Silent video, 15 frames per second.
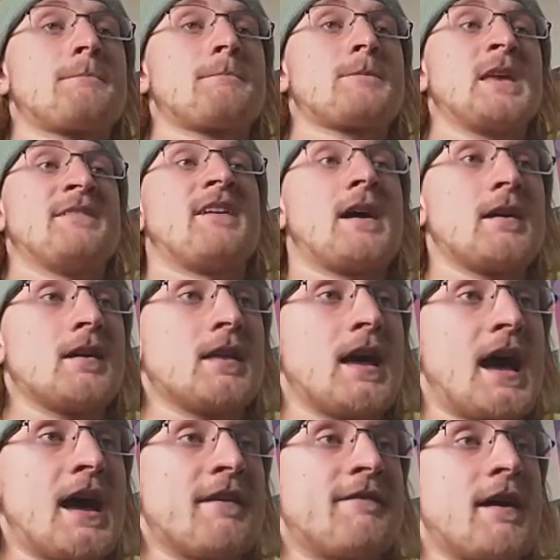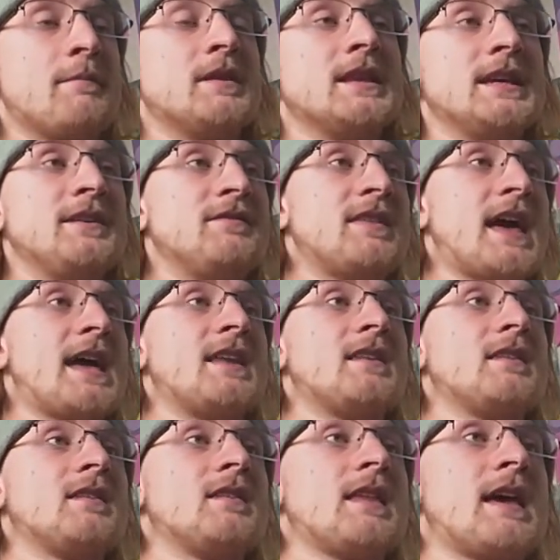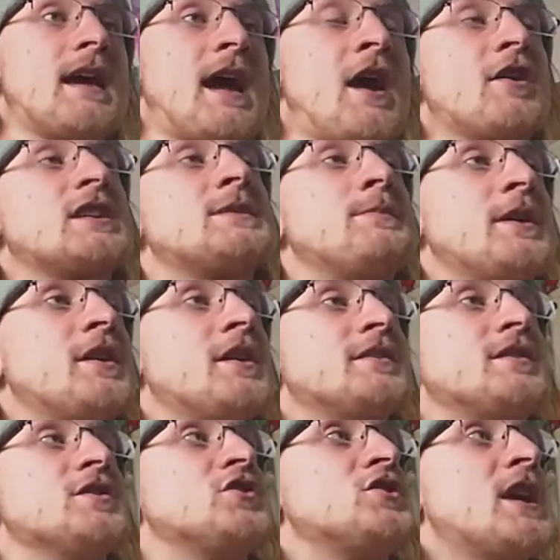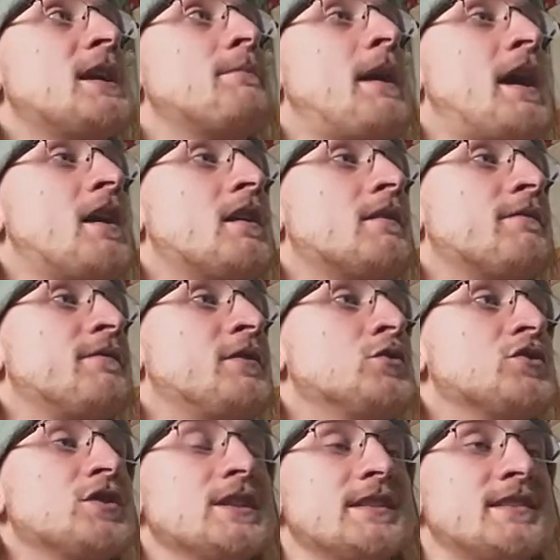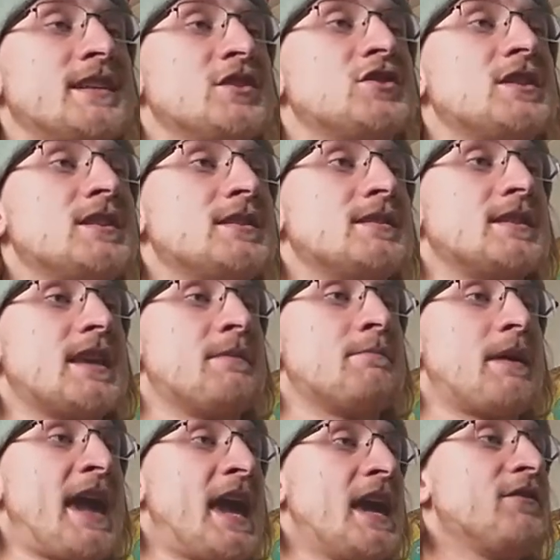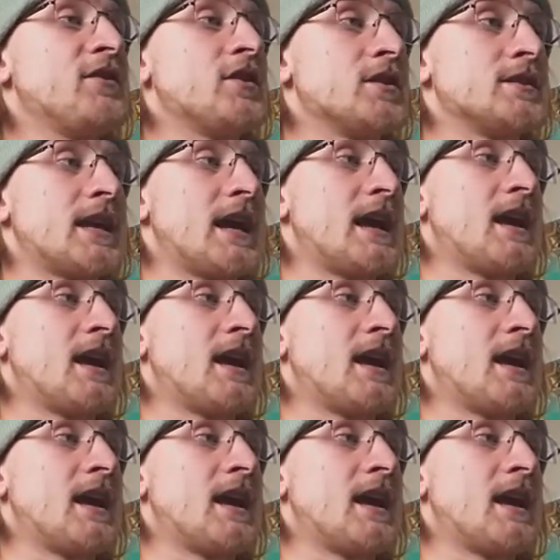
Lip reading: if I believe that our experiences shape our future decisions and behaviors,